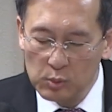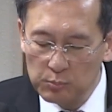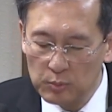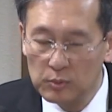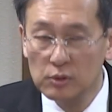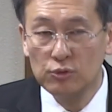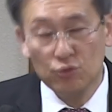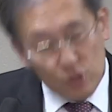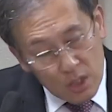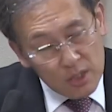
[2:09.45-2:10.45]
Thus
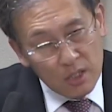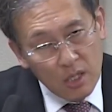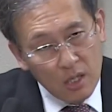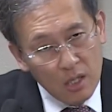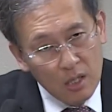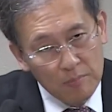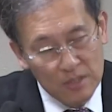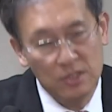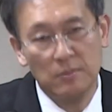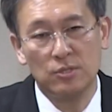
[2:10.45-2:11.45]
you will
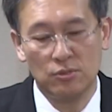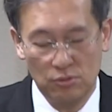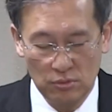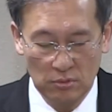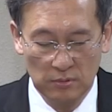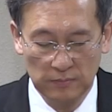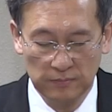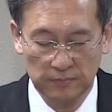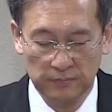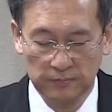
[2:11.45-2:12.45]
plunder the
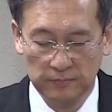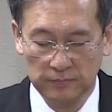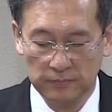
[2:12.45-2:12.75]
Egyptians."